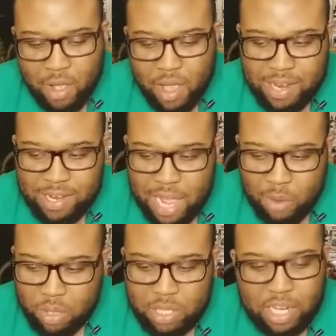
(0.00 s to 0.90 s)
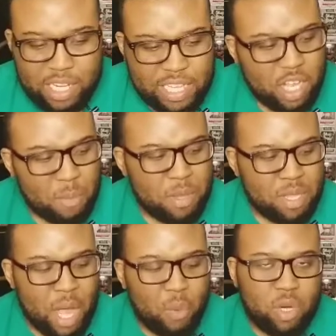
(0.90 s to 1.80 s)
and not wanting to clean up and
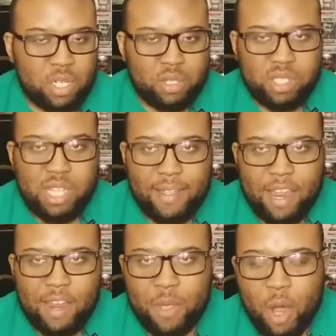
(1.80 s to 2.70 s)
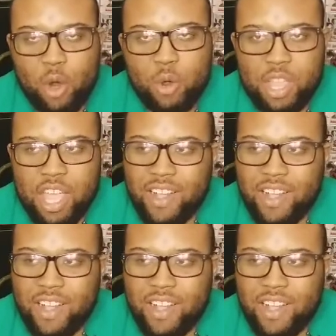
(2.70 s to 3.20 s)
not wanting to take care of the earth.